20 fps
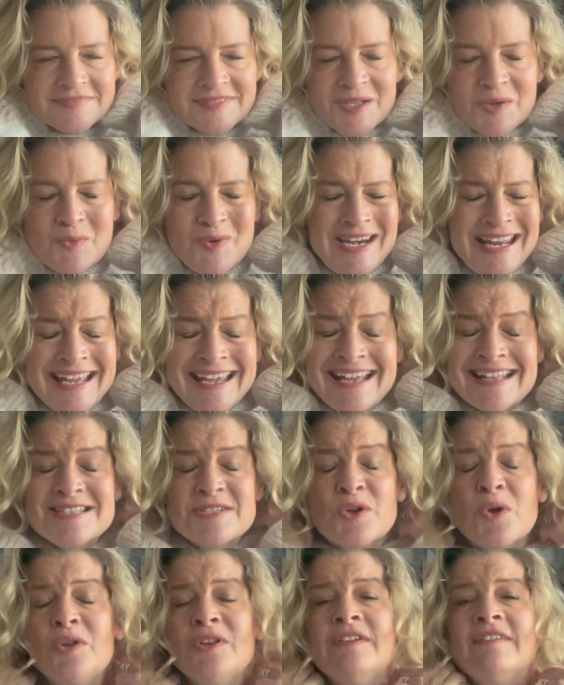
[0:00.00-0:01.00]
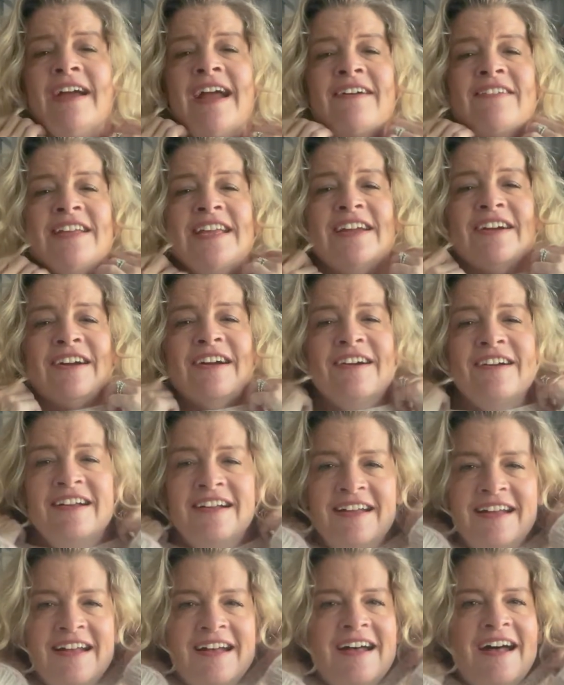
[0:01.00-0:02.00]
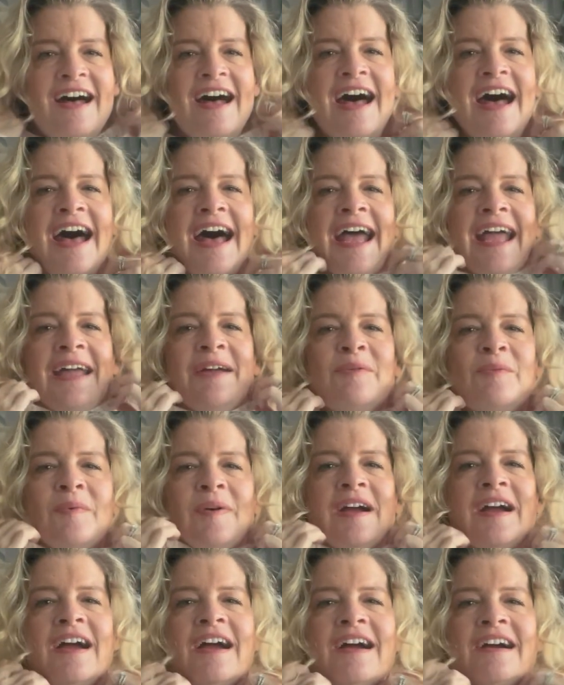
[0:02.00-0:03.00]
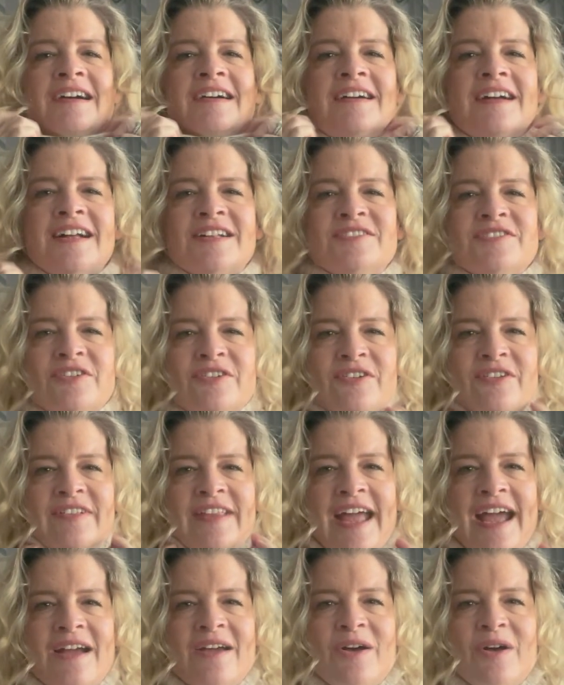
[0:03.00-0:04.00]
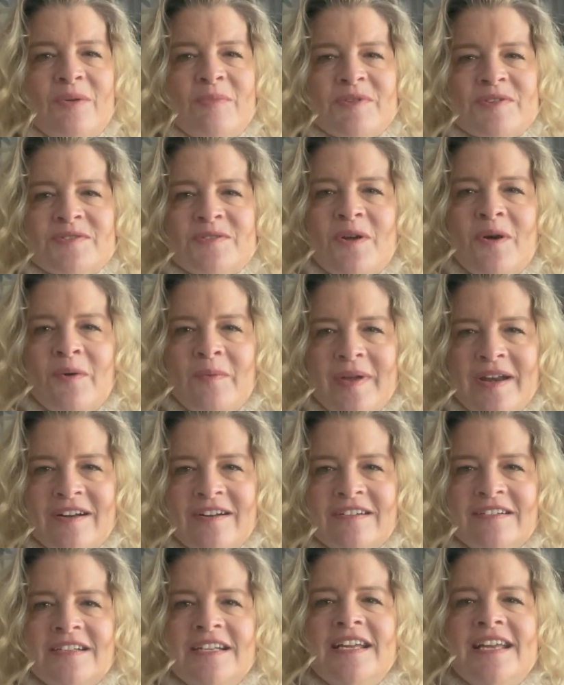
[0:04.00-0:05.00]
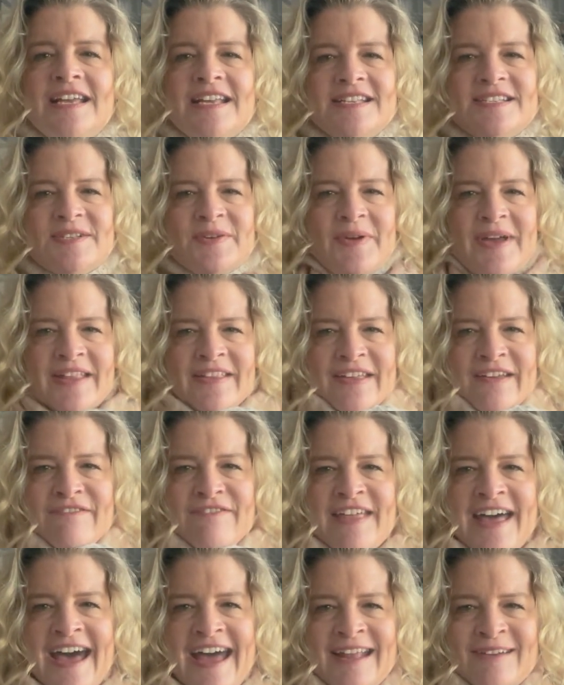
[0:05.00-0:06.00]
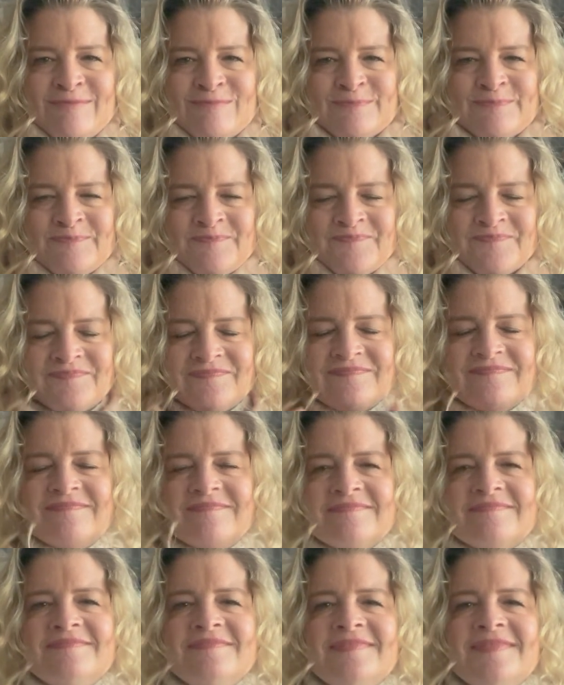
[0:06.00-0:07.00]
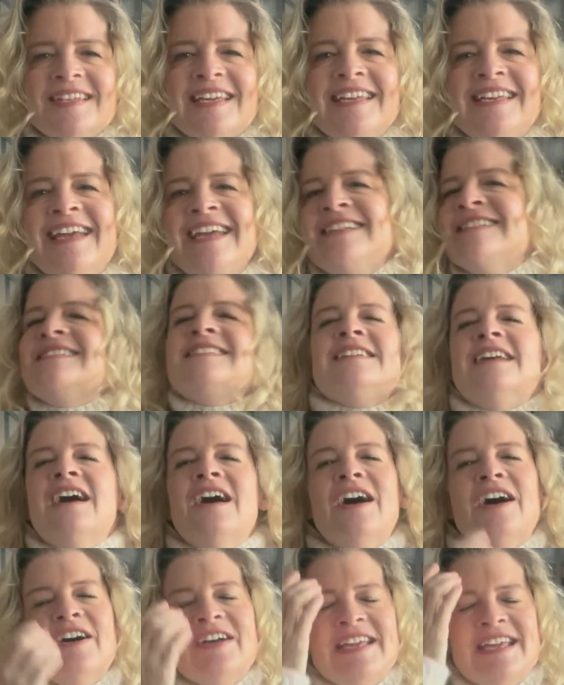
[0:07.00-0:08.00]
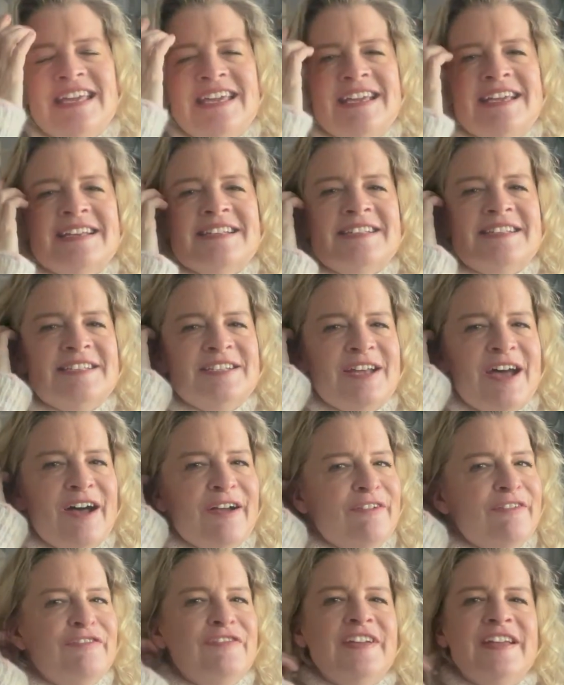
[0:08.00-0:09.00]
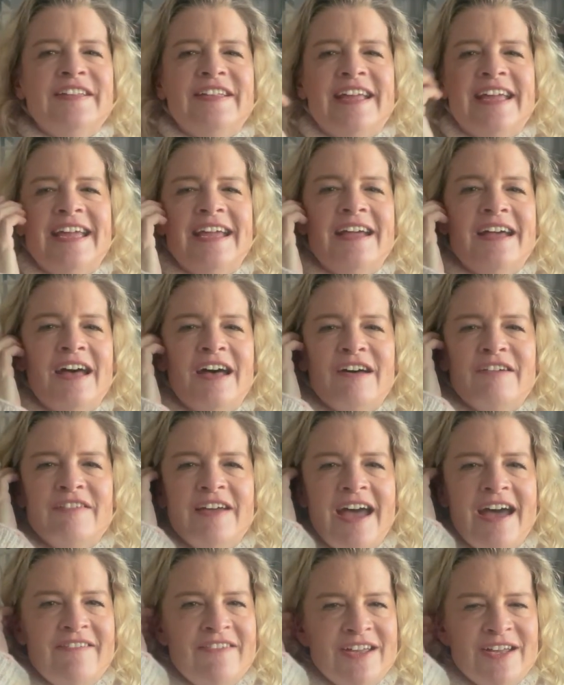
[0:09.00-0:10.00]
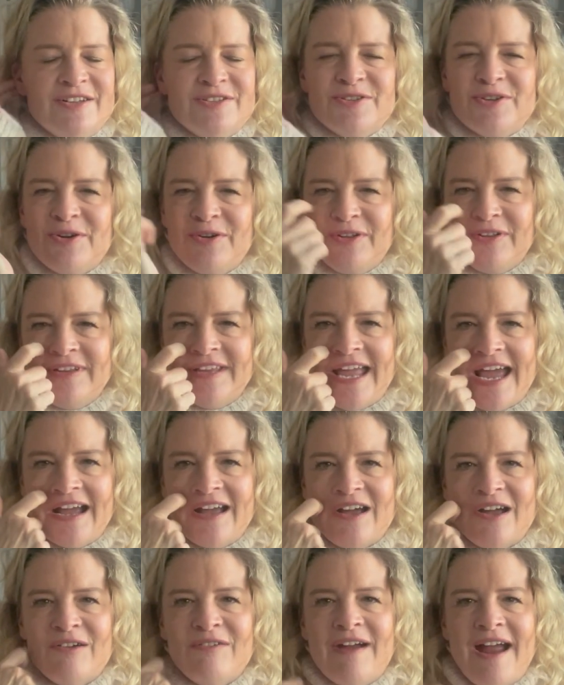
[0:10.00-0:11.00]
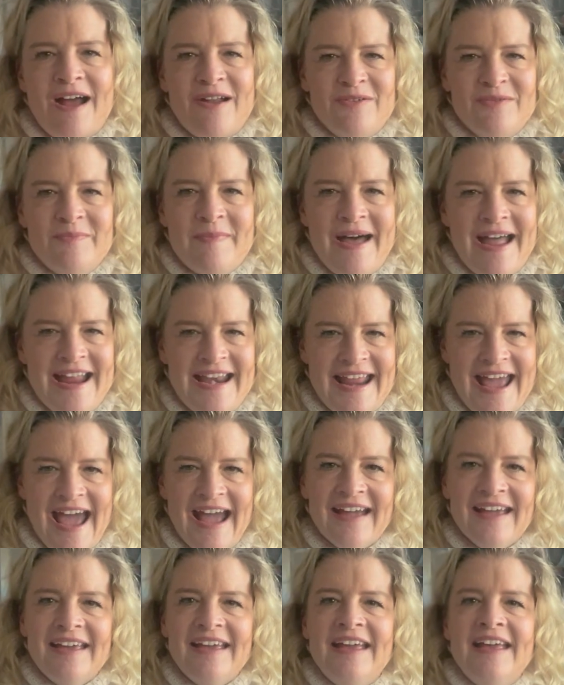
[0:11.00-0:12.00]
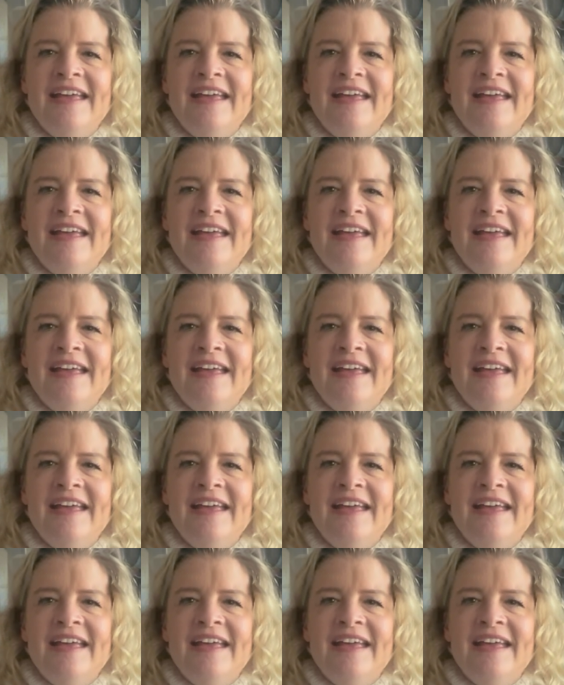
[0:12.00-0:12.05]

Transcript: When it gets cold around here, I wear a turtleneck almost all winter. So I love that nice huggy, snug feeling of having a turtleneck around my neck.